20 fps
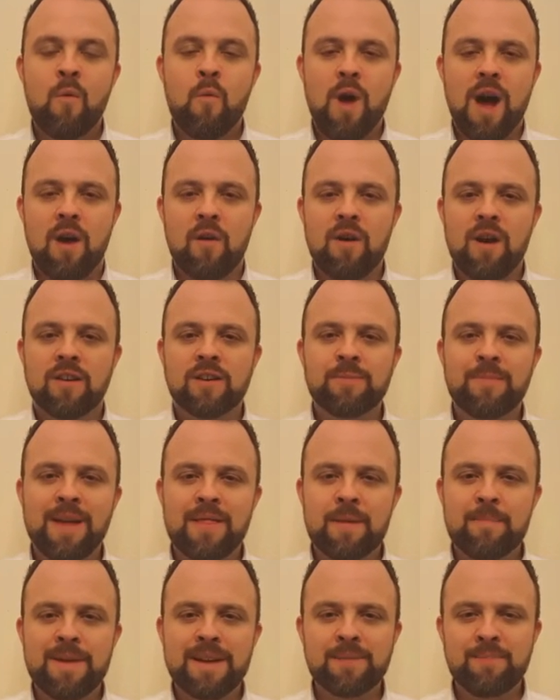Well, I've
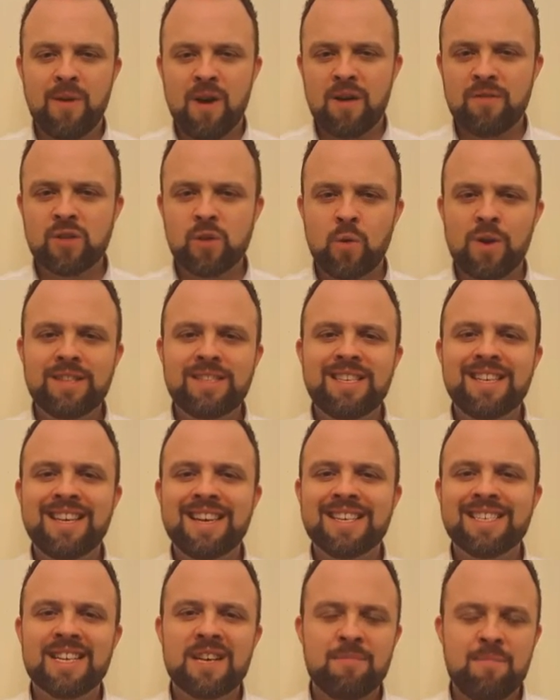spent the best part of 20
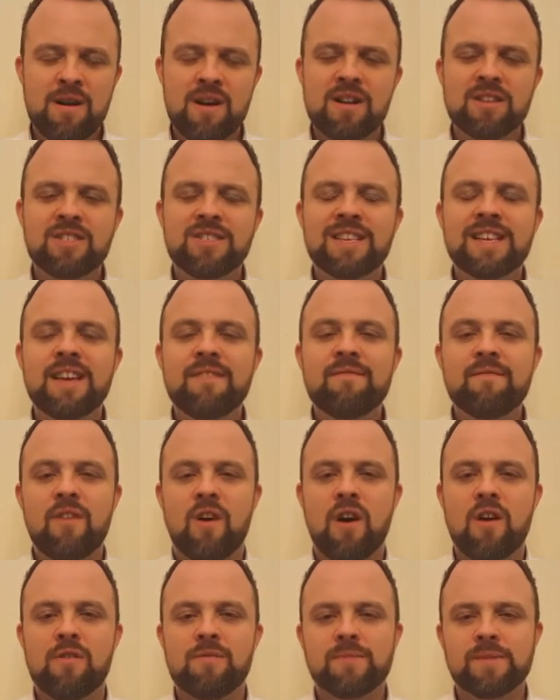years in a purchasing
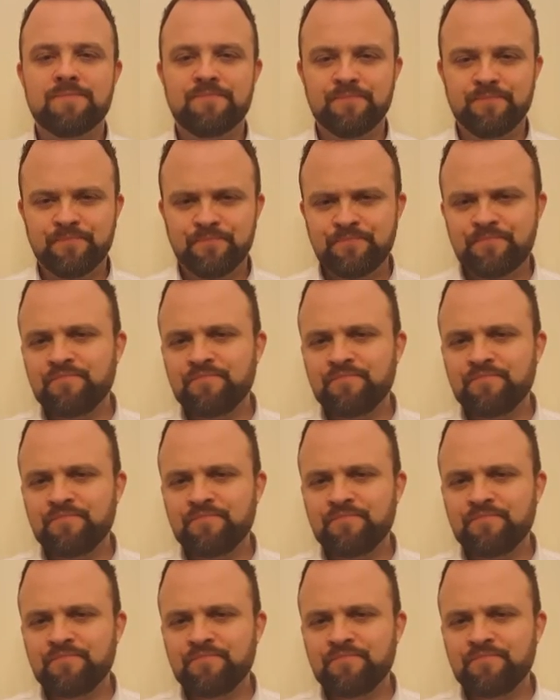environment.